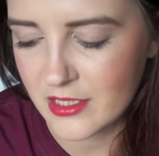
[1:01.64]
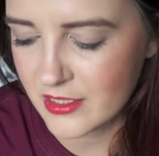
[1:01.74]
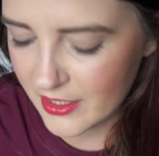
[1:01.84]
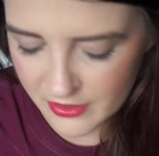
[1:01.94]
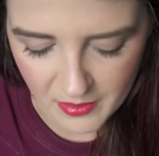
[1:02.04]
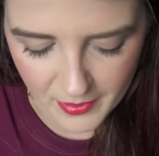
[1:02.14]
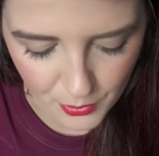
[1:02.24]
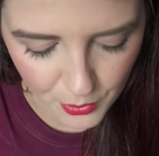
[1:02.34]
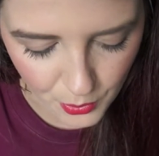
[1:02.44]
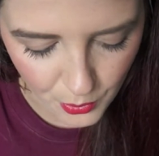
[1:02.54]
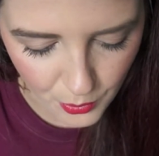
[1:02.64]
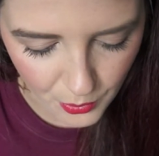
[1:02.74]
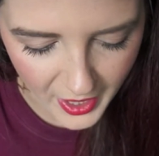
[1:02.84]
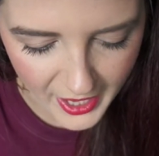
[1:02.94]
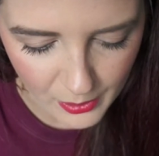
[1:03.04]
to tell you about
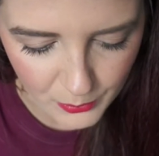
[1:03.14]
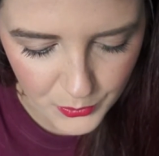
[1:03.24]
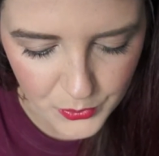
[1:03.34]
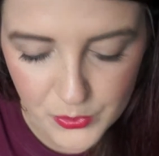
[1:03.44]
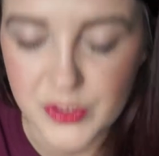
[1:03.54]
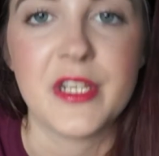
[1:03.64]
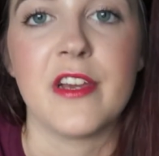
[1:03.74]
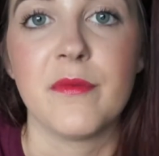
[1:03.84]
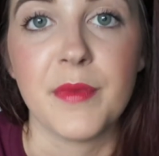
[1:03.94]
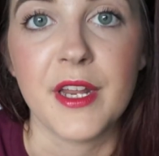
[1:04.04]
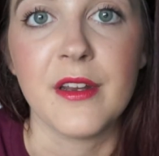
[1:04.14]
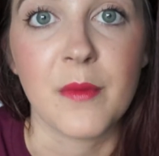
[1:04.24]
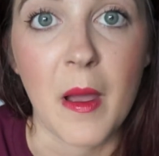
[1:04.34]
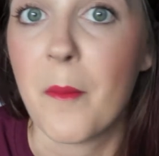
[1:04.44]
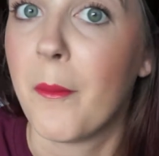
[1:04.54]
how naughty I've
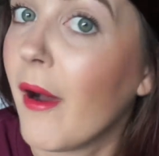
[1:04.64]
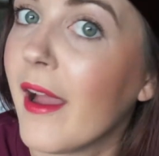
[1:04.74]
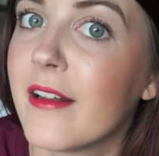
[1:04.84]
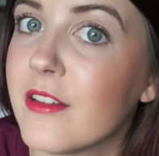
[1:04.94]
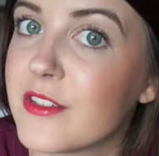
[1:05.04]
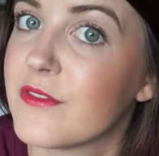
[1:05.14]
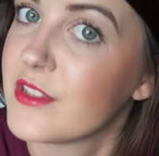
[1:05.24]
been by buying lots of